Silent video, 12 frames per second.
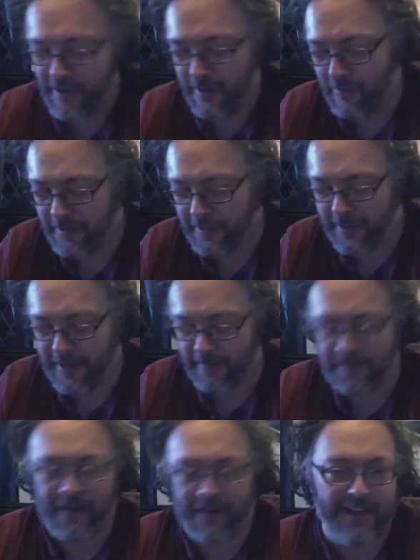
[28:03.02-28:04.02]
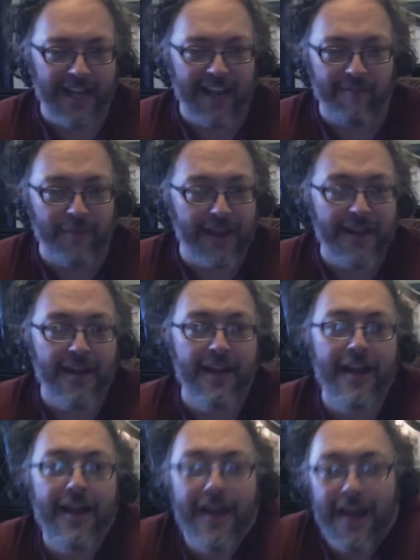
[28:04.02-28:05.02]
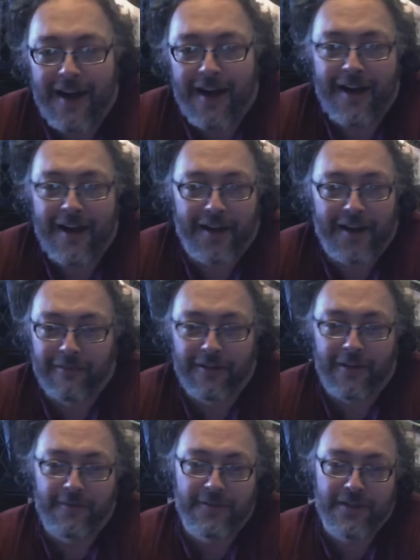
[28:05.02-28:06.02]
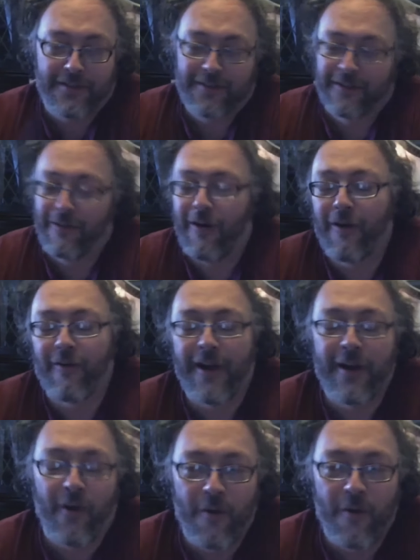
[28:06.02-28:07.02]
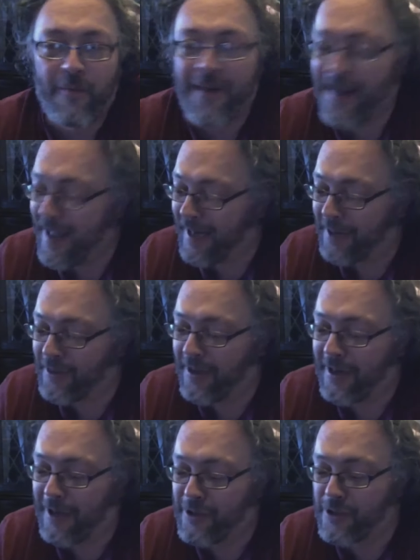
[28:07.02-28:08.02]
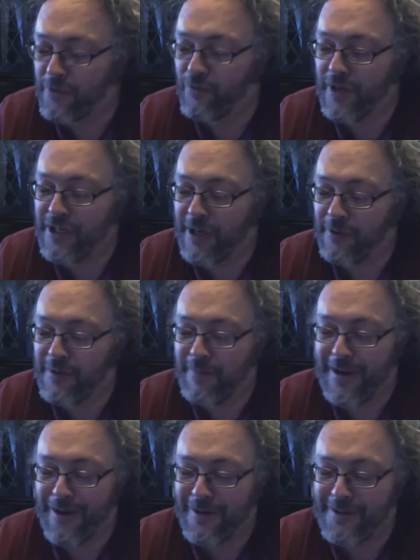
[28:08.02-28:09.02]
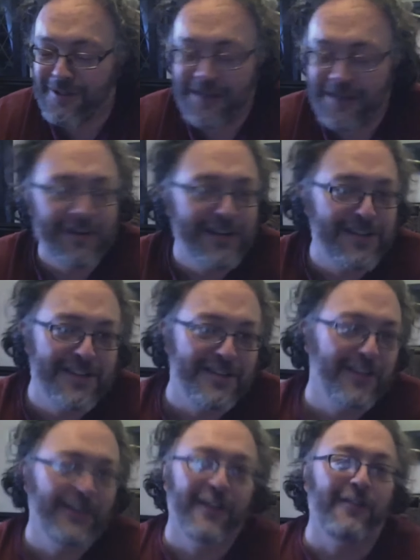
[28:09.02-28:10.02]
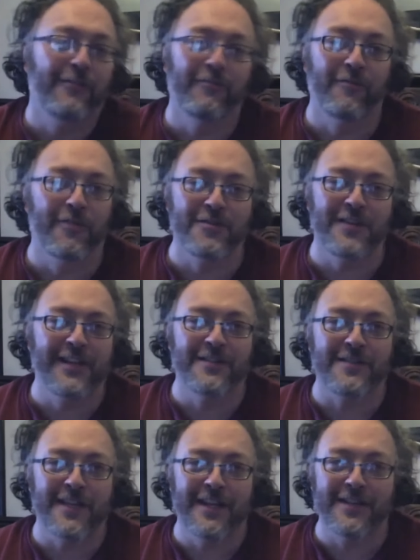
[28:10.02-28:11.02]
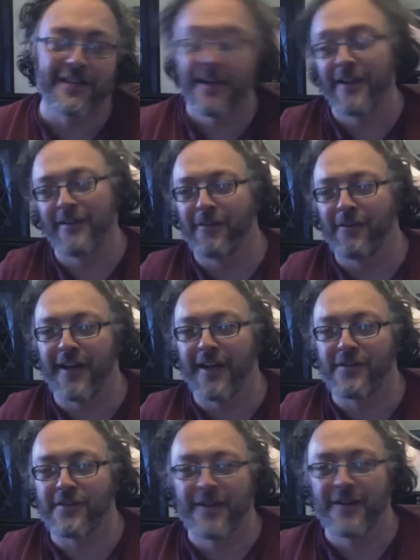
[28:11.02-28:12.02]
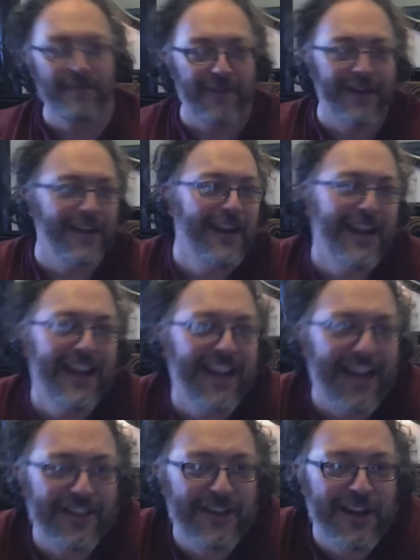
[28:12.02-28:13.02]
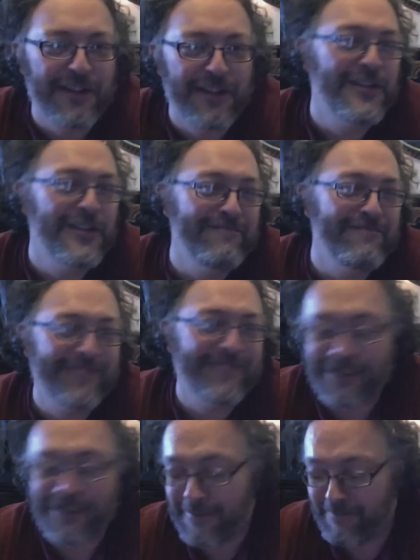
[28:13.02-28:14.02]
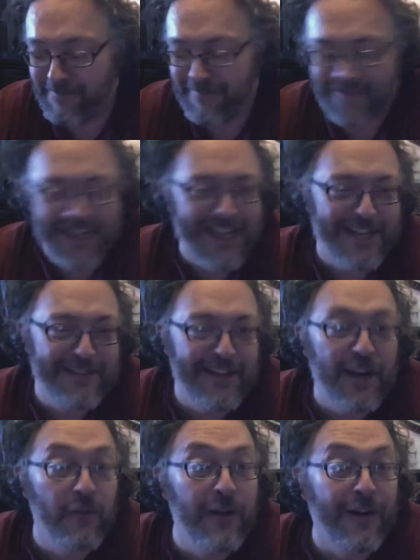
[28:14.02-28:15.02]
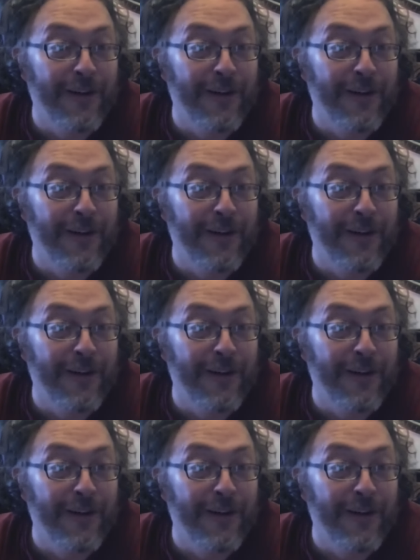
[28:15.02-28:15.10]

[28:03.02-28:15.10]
with the gift God gave me. Uh, loved Long Ride Home, and I thought I'd just reach out to Bear and see what he says. You know, the worst he could say is, no thanks. But I thought I'd do it, you know. And here we are.